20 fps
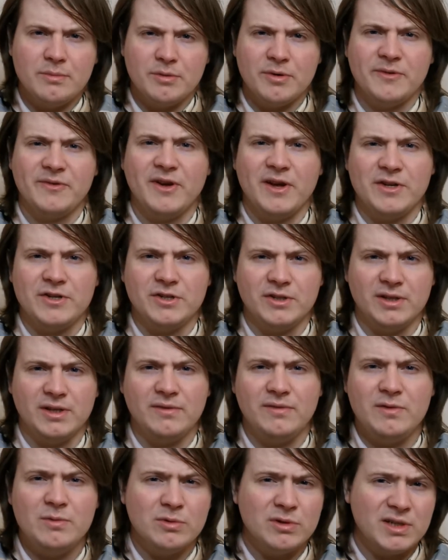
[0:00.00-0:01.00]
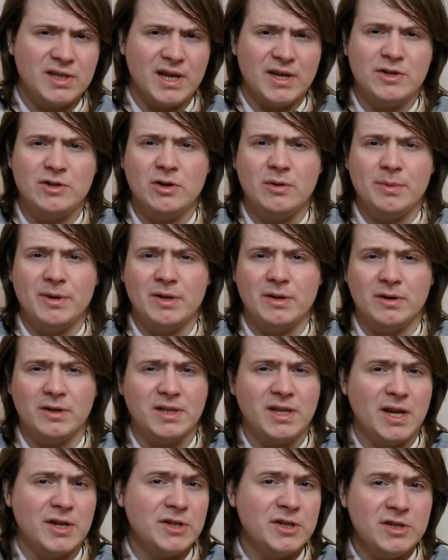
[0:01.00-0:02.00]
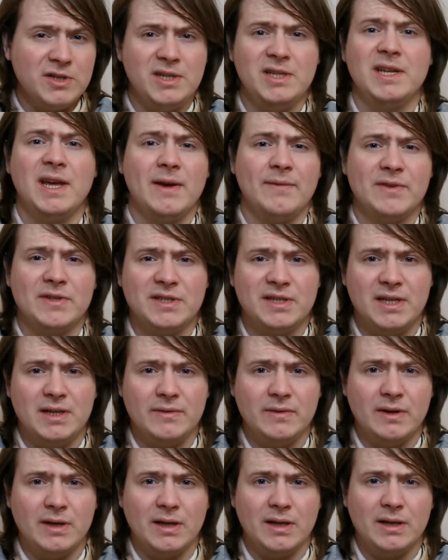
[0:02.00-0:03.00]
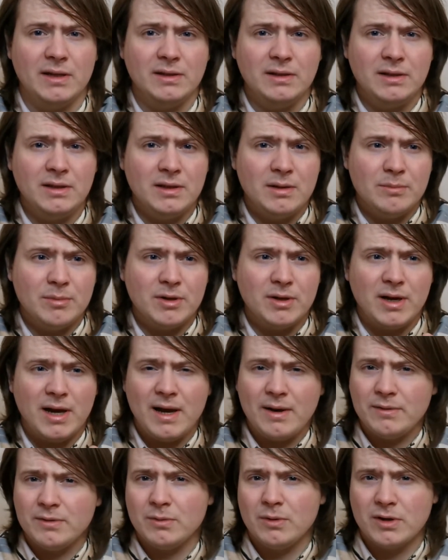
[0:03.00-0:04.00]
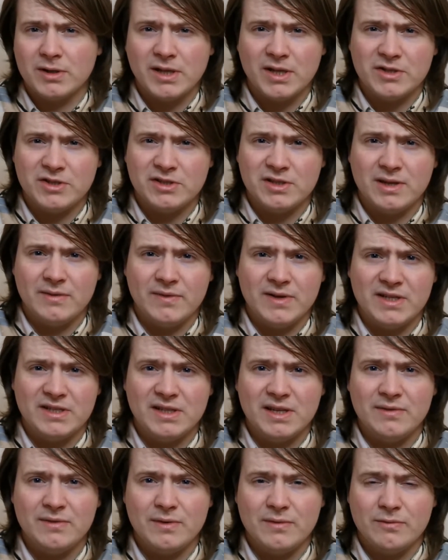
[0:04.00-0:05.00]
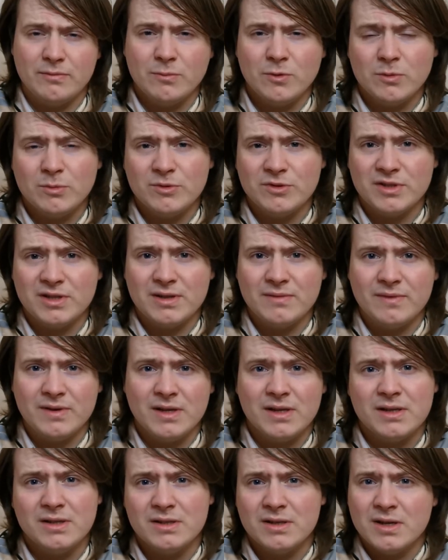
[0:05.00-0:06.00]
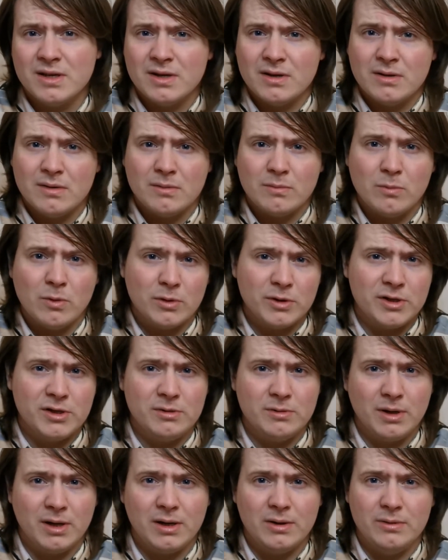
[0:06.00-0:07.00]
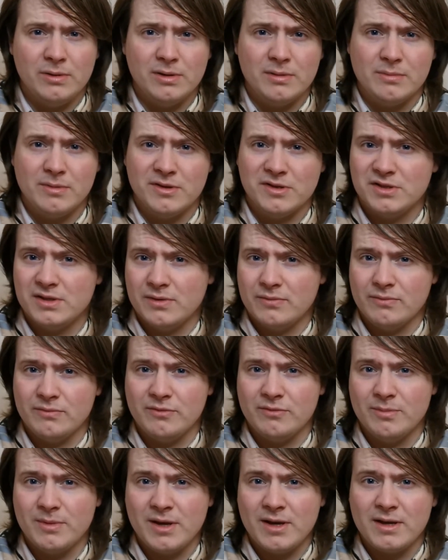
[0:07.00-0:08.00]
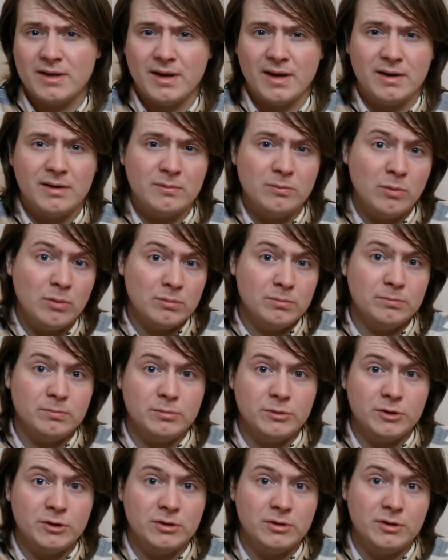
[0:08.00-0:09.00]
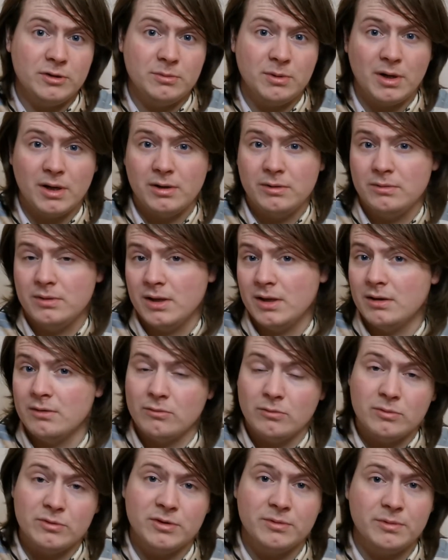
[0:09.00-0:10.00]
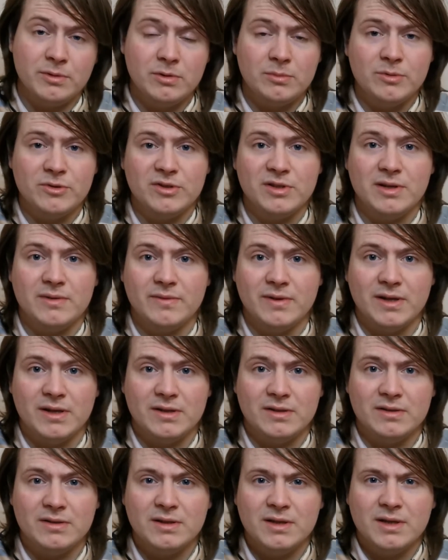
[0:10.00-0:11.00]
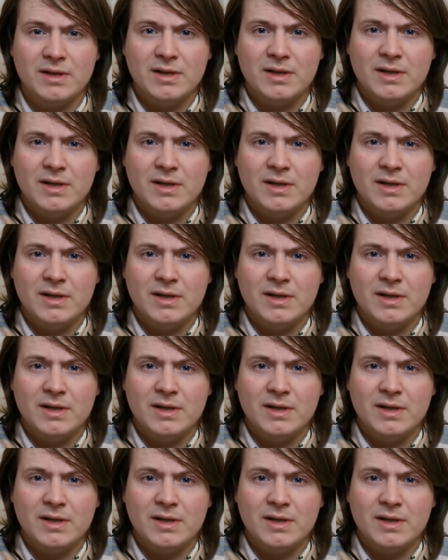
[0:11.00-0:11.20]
other profession, if you want to get a job in architecture, you need to have a CV. But how do architecture CVs differ from normal CVs? What do you include in them that's different from that? And what should you include that are also in normal CVs?